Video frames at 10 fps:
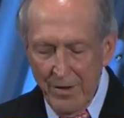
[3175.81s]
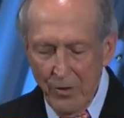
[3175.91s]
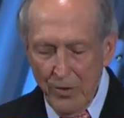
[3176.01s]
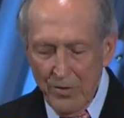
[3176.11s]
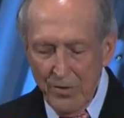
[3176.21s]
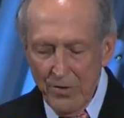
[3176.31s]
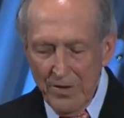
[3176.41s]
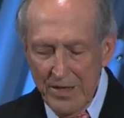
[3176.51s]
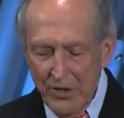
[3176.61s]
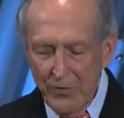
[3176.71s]
Are there
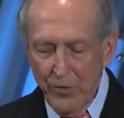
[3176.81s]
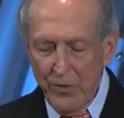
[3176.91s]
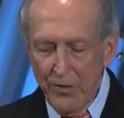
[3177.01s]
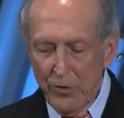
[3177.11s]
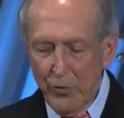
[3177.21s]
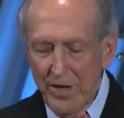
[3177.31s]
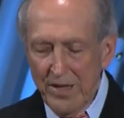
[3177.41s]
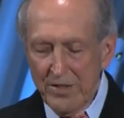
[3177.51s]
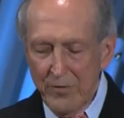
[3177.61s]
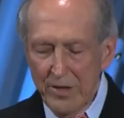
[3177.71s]
needs for further
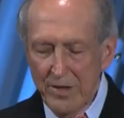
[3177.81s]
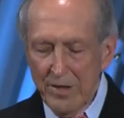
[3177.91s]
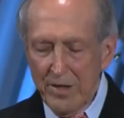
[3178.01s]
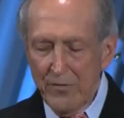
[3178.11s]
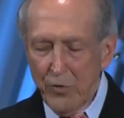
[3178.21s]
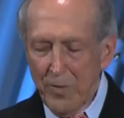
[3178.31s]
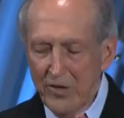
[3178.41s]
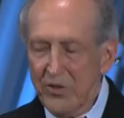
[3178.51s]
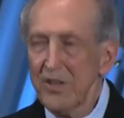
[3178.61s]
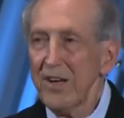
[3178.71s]
creativity in
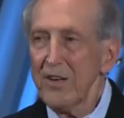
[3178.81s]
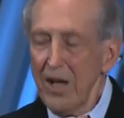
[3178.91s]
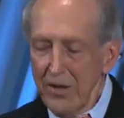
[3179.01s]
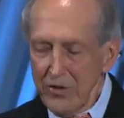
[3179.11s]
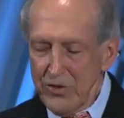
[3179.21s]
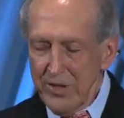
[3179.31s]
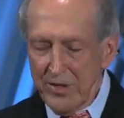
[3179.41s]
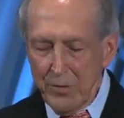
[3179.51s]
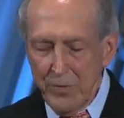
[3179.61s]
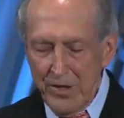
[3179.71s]
information technology,
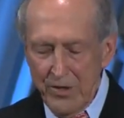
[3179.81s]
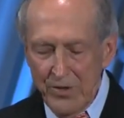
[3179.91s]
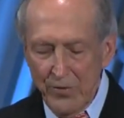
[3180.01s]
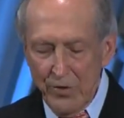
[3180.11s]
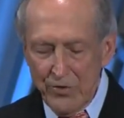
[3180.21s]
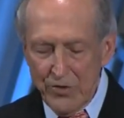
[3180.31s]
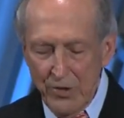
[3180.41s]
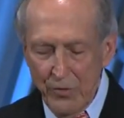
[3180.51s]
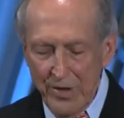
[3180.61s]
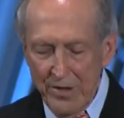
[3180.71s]
the means for
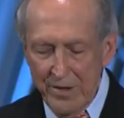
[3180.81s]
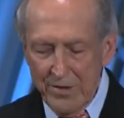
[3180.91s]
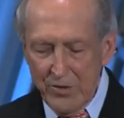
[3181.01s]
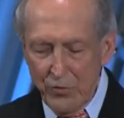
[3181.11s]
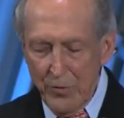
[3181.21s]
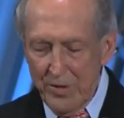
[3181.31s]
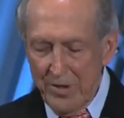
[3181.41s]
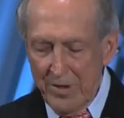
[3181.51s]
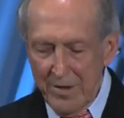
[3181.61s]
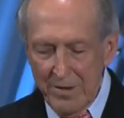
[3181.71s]
generating, distributing,